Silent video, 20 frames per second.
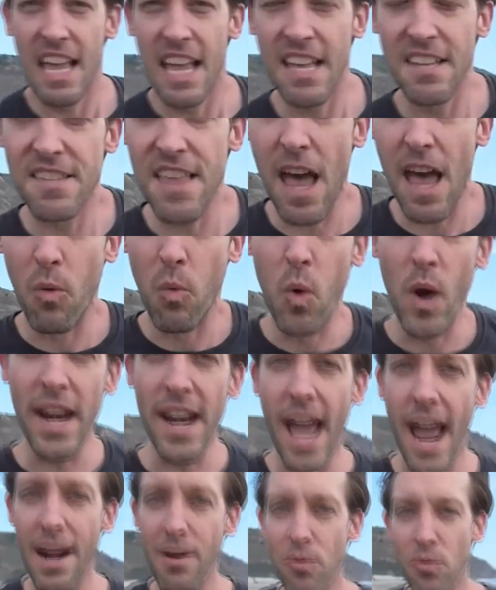is that
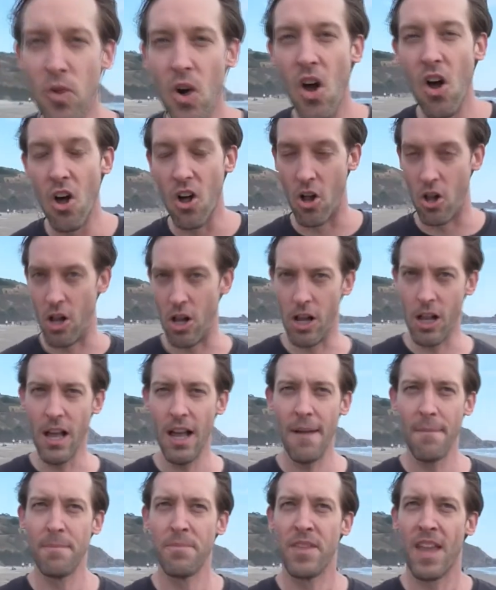when I roll,
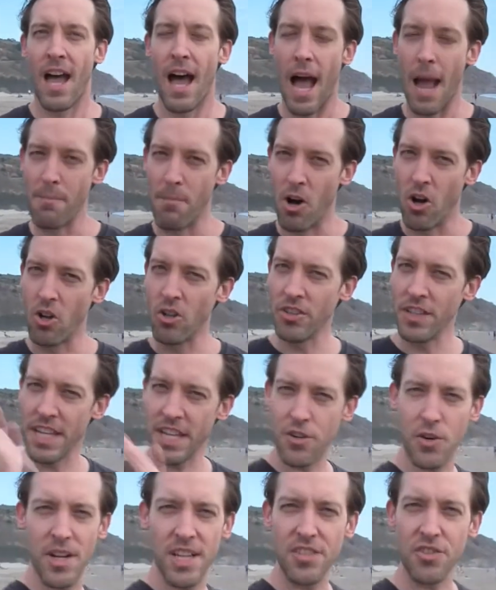I'm only
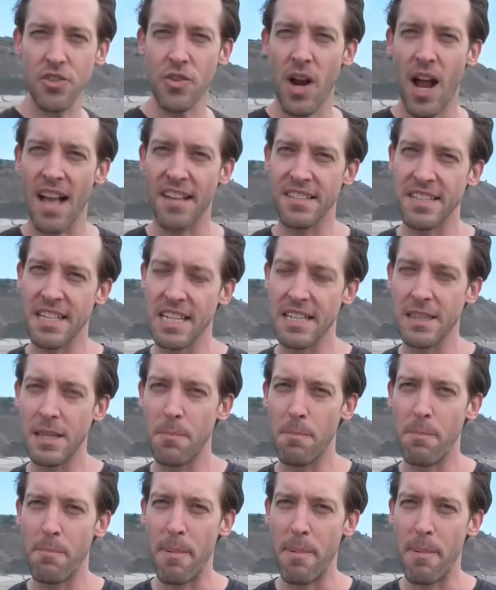crisscrossing